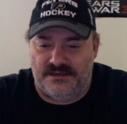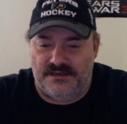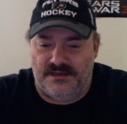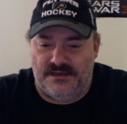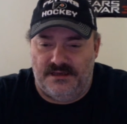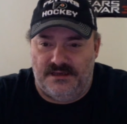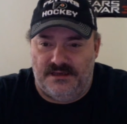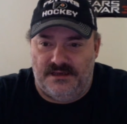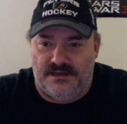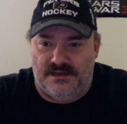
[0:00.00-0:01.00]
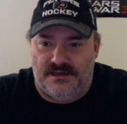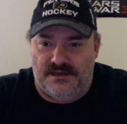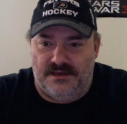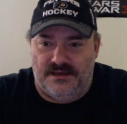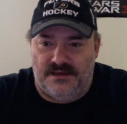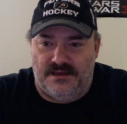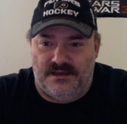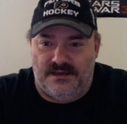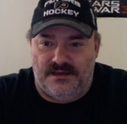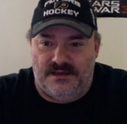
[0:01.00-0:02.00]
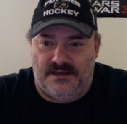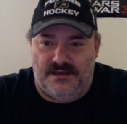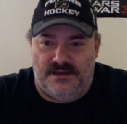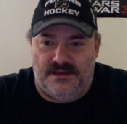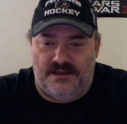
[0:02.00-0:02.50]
Nothing is said.